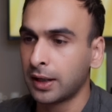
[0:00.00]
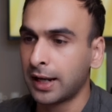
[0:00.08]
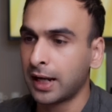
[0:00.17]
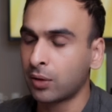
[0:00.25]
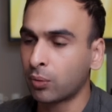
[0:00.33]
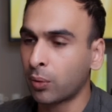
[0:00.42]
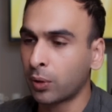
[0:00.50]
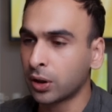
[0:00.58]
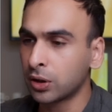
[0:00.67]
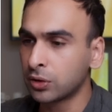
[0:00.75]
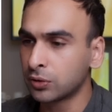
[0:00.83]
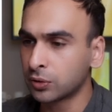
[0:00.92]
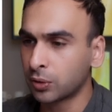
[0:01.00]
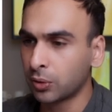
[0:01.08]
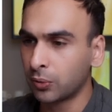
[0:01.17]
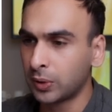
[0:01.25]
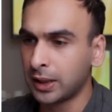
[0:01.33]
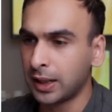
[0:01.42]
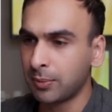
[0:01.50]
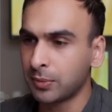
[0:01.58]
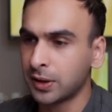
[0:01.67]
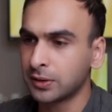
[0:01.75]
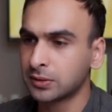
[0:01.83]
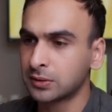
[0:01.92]
And what we're going to do is we're going to rename
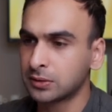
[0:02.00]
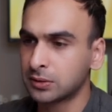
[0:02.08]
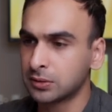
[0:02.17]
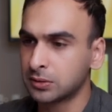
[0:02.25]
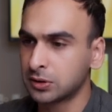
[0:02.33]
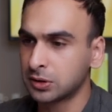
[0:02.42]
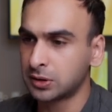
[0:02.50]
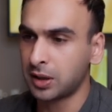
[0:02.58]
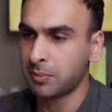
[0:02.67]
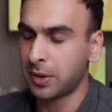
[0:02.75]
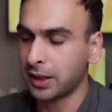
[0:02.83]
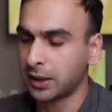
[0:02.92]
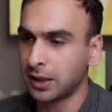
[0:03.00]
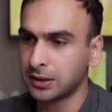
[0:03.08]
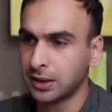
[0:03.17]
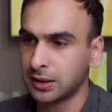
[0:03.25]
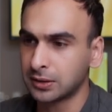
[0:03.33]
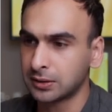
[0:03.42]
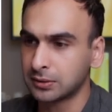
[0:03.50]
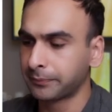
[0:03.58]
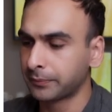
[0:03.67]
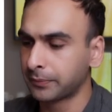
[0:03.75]
this to say my content